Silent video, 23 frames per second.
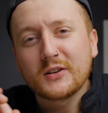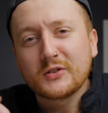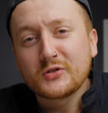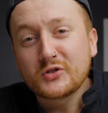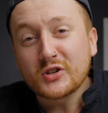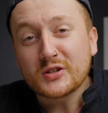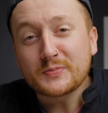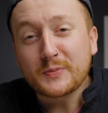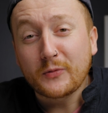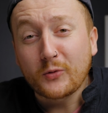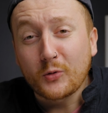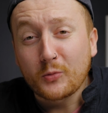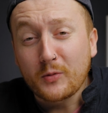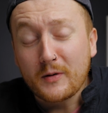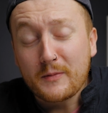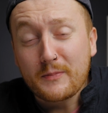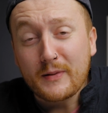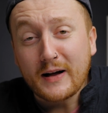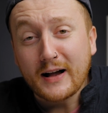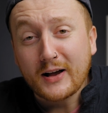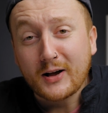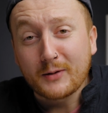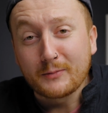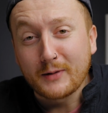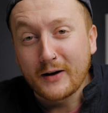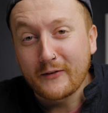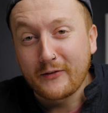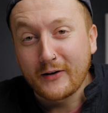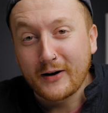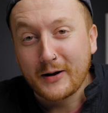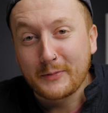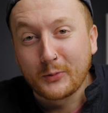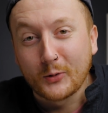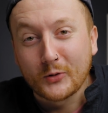Just before we back up my
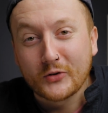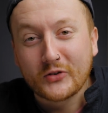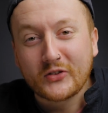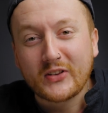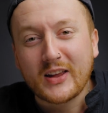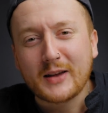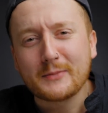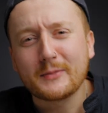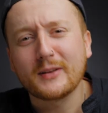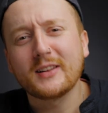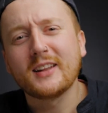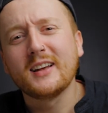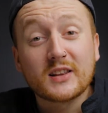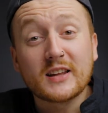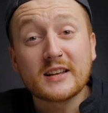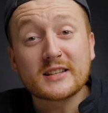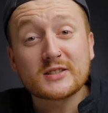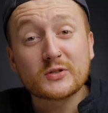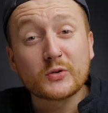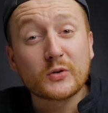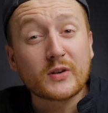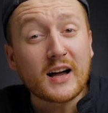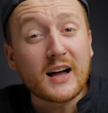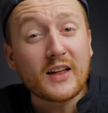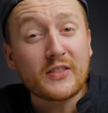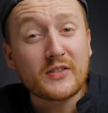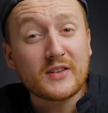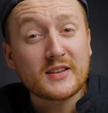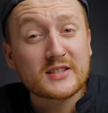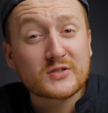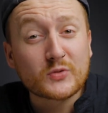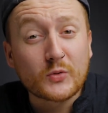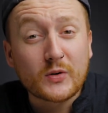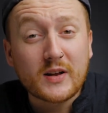very bold statement, let's look at
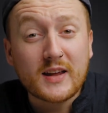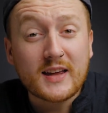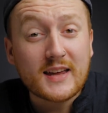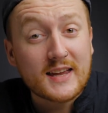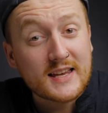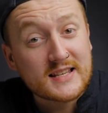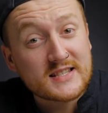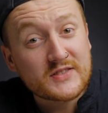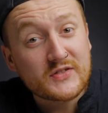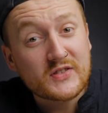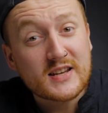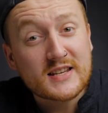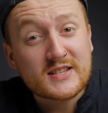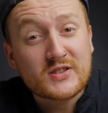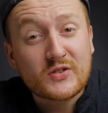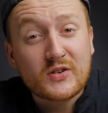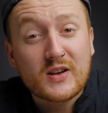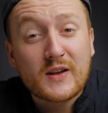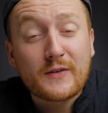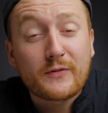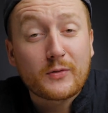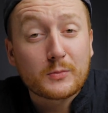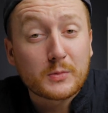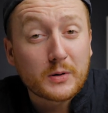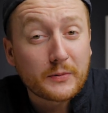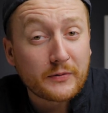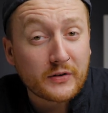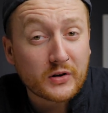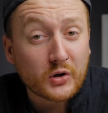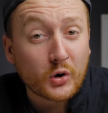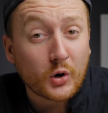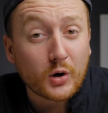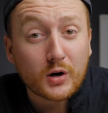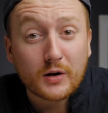the Sony a7S III from a
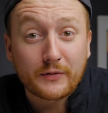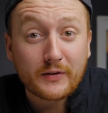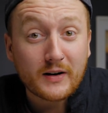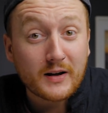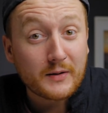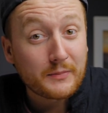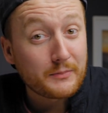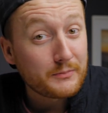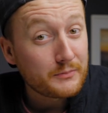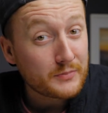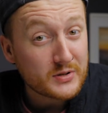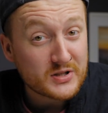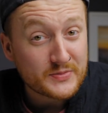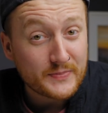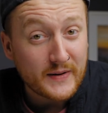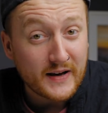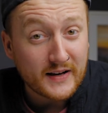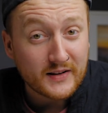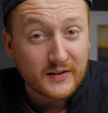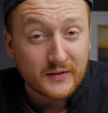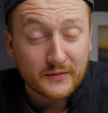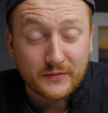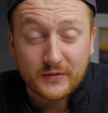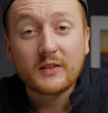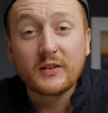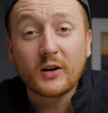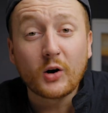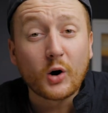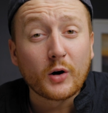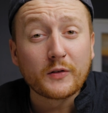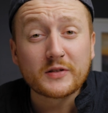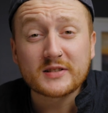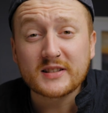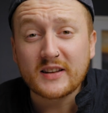photography perspective.
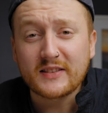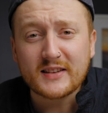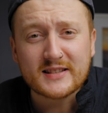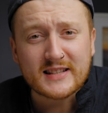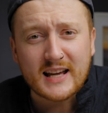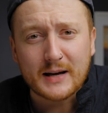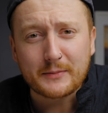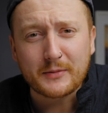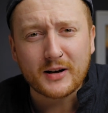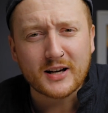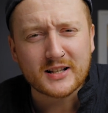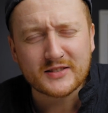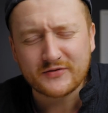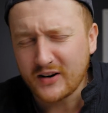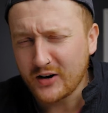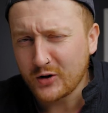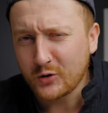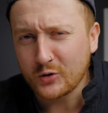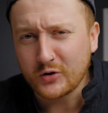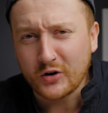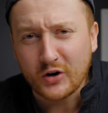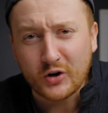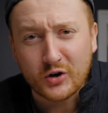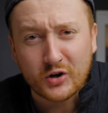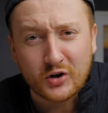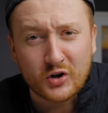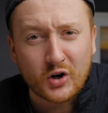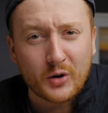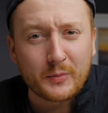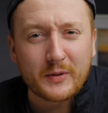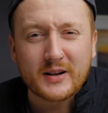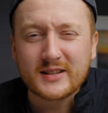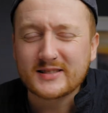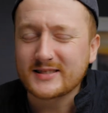Now, obviously this camera has very good
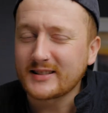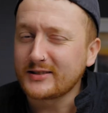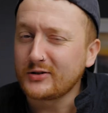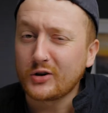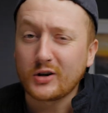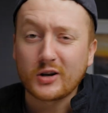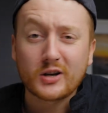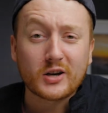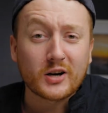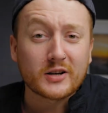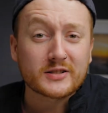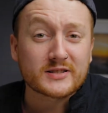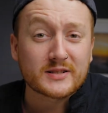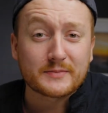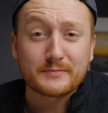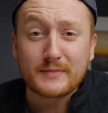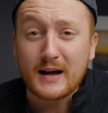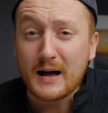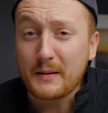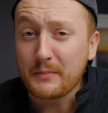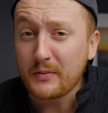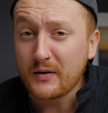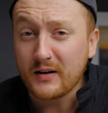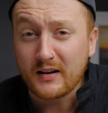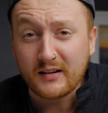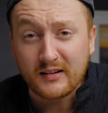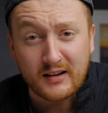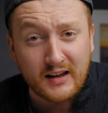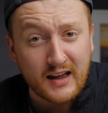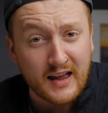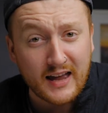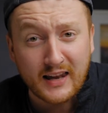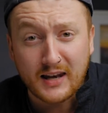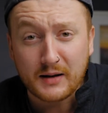ergonomics and you can custom map
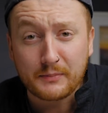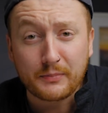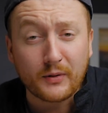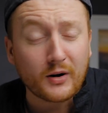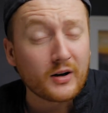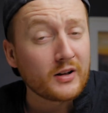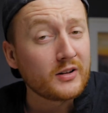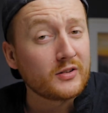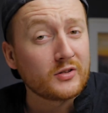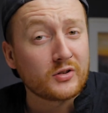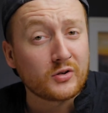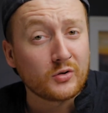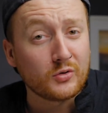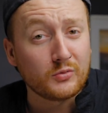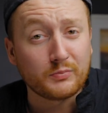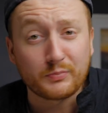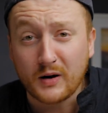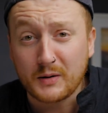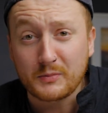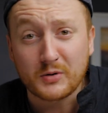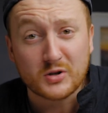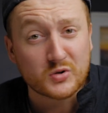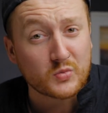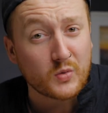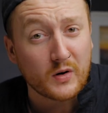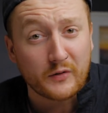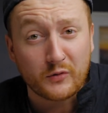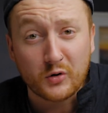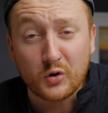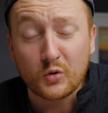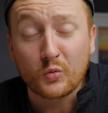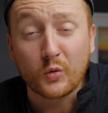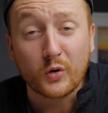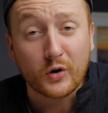any button to pretty much
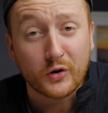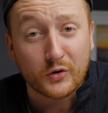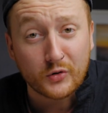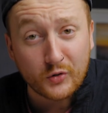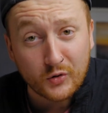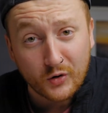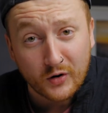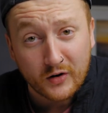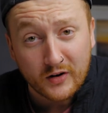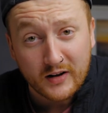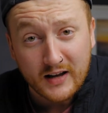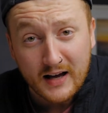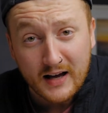whatever you want to do on